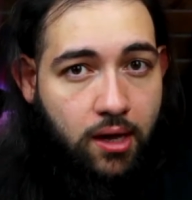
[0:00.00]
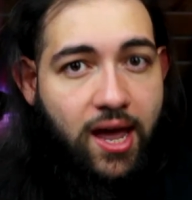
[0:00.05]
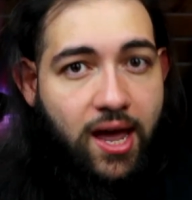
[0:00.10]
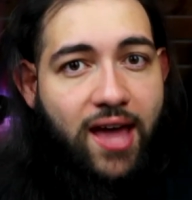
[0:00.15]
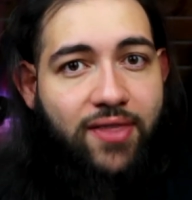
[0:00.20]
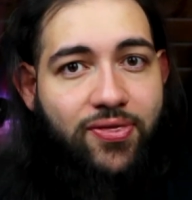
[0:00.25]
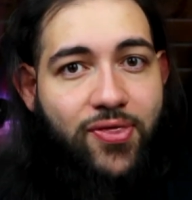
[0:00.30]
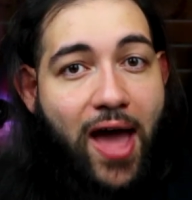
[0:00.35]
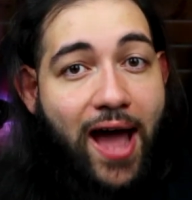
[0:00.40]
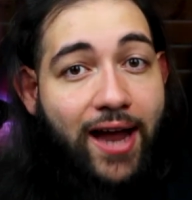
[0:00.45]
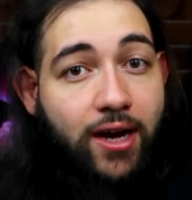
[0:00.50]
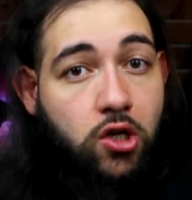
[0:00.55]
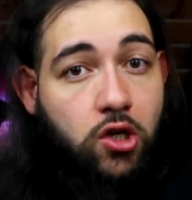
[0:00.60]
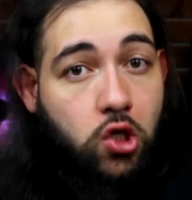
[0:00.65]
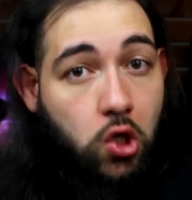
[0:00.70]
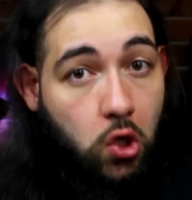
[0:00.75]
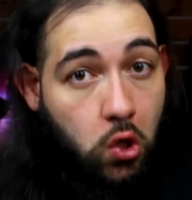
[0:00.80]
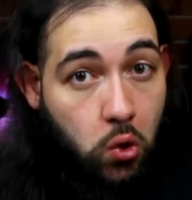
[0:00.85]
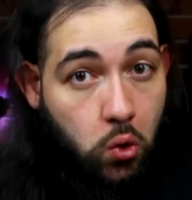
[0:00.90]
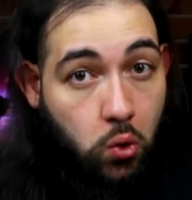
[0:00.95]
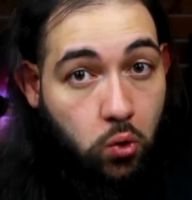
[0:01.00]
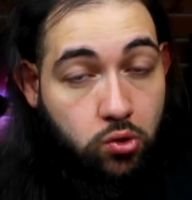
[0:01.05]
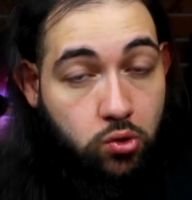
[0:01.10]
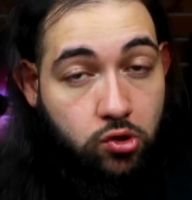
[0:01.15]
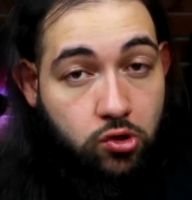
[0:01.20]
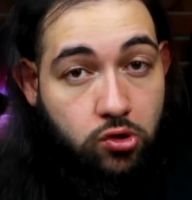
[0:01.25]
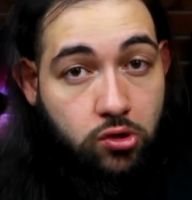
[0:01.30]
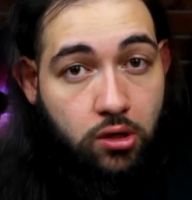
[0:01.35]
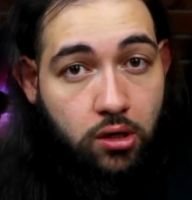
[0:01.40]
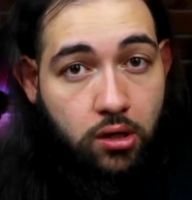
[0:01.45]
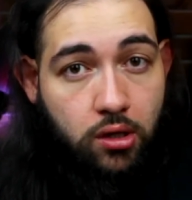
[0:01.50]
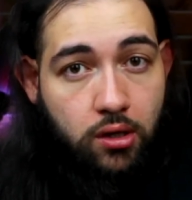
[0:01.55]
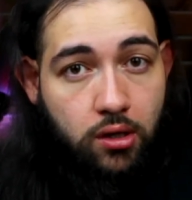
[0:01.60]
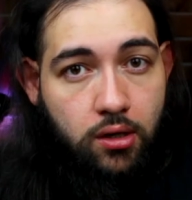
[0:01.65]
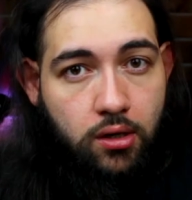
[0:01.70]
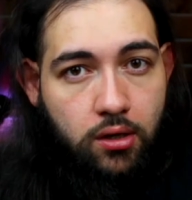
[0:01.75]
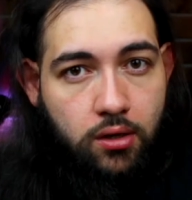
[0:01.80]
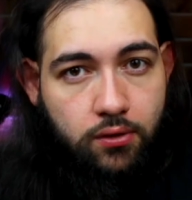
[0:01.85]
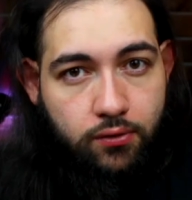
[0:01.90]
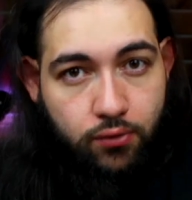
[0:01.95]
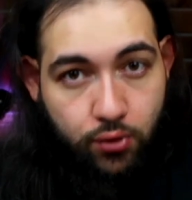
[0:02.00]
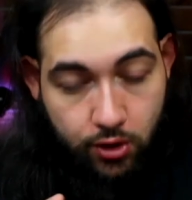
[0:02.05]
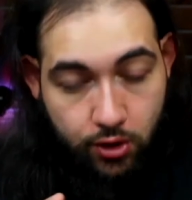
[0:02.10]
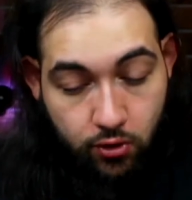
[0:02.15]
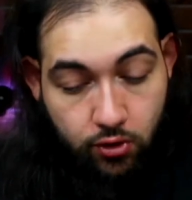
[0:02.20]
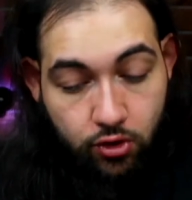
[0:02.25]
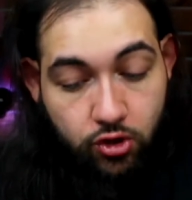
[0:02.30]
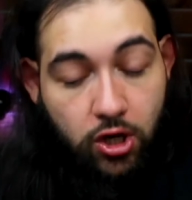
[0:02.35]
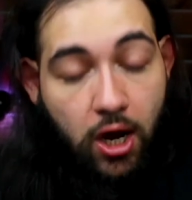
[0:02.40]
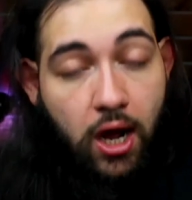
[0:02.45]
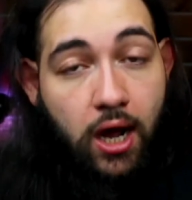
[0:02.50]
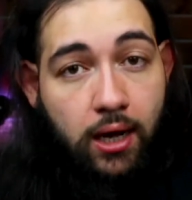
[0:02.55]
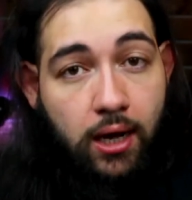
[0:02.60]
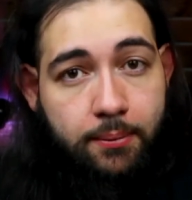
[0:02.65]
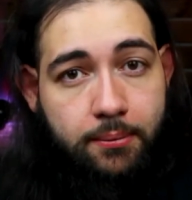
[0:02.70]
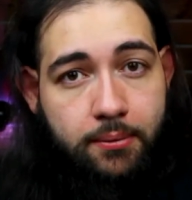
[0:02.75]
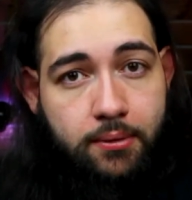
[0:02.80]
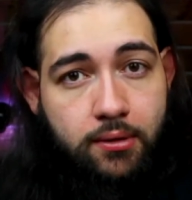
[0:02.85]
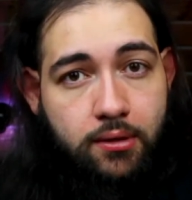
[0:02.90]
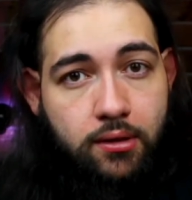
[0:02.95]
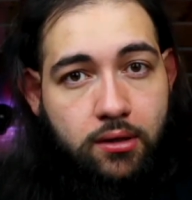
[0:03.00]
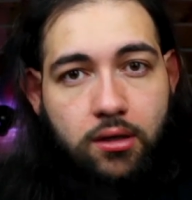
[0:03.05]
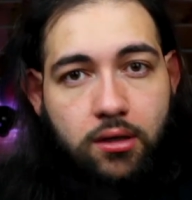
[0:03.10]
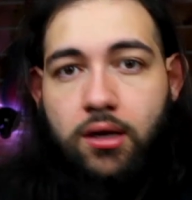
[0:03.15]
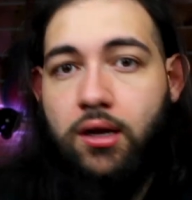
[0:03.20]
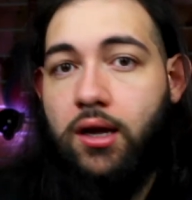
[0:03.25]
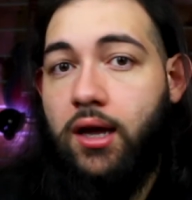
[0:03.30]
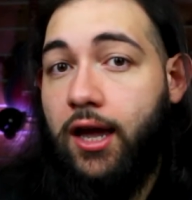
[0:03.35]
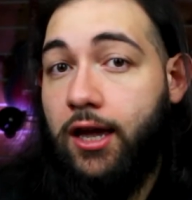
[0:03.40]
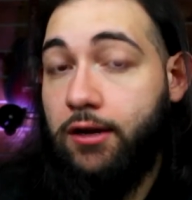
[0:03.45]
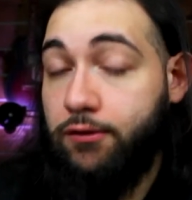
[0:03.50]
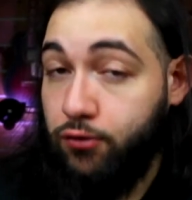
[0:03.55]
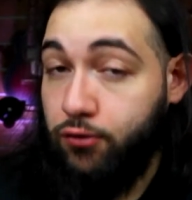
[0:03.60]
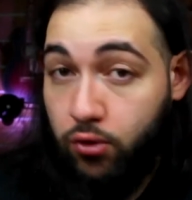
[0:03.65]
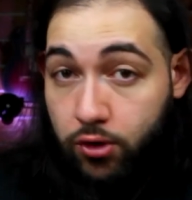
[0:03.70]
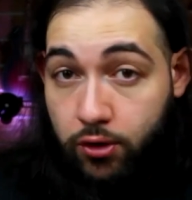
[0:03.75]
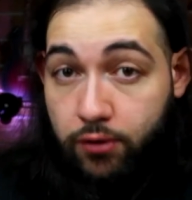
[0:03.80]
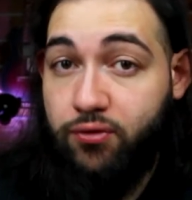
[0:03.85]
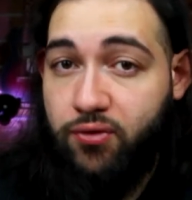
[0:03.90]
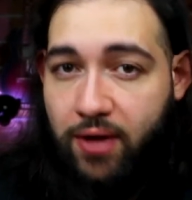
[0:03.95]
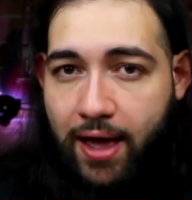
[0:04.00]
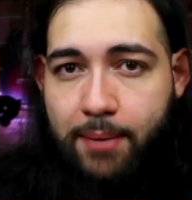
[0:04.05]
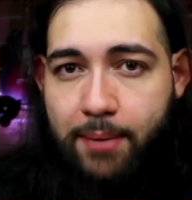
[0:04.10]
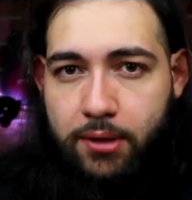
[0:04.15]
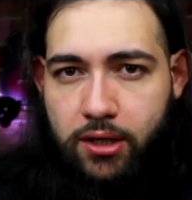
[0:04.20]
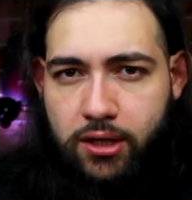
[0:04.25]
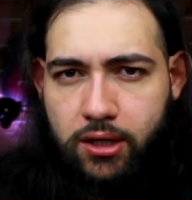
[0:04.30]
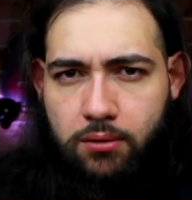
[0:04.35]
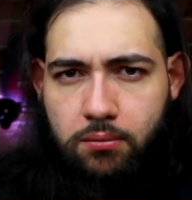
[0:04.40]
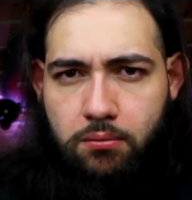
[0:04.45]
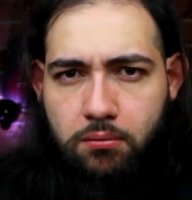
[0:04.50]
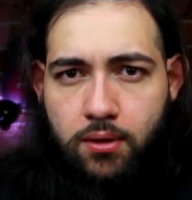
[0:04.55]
And that goes for your job and for your family.